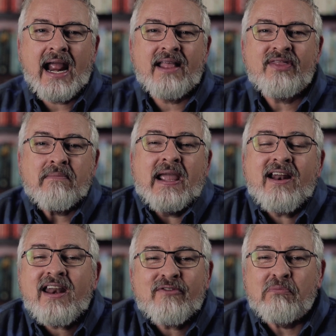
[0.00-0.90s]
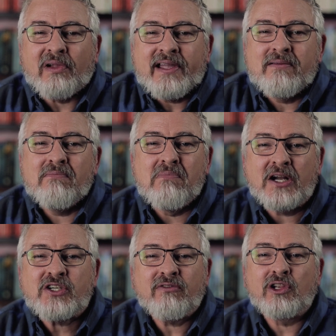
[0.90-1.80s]
And they may not even play
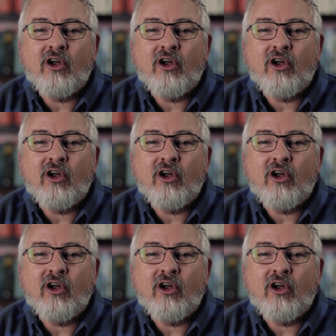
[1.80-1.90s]
much of a